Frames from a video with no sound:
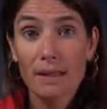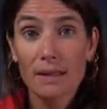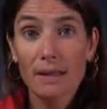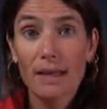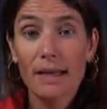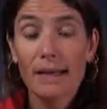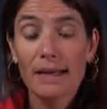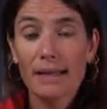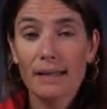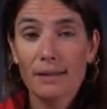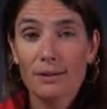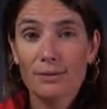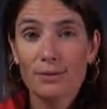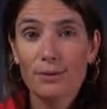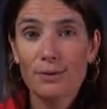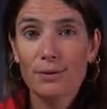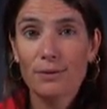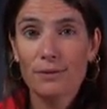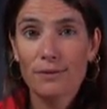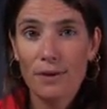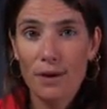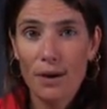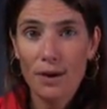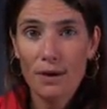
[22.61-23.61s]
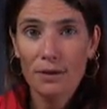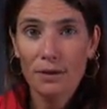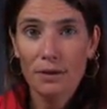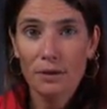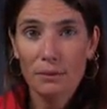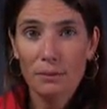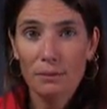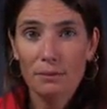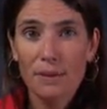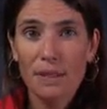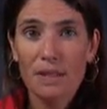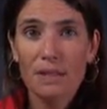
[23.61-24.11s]
and a control
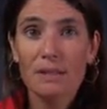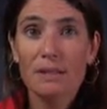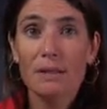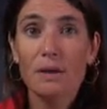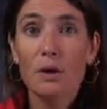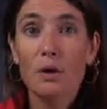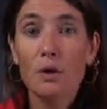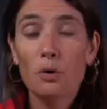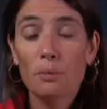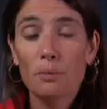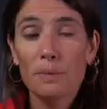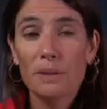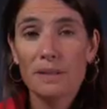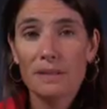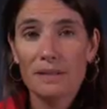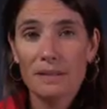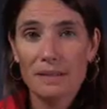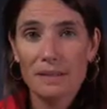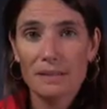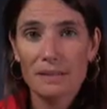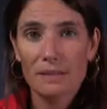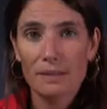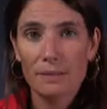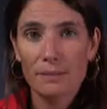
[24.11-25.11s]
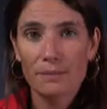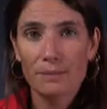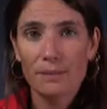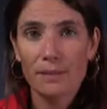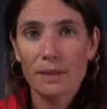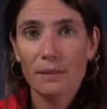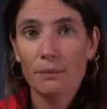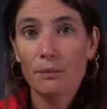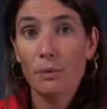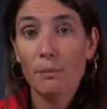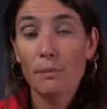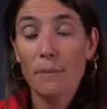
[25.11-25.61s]
volume is an open system
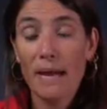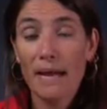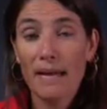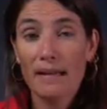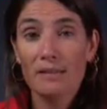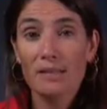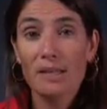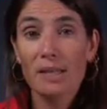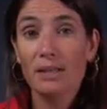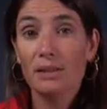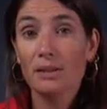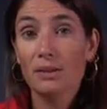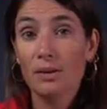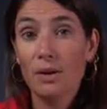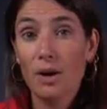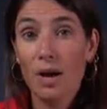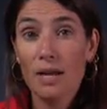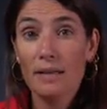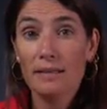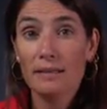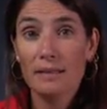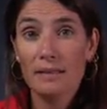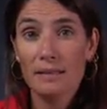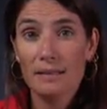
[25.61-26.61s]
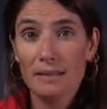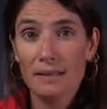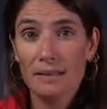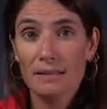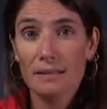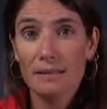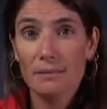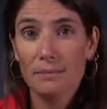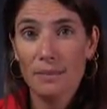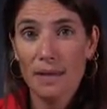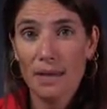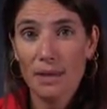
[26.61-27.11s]
where mass can cross the
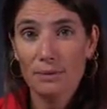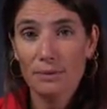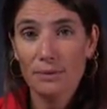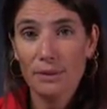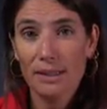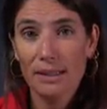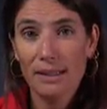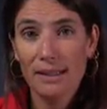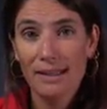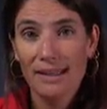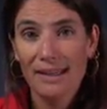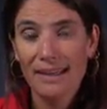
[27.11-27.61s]
system boundary.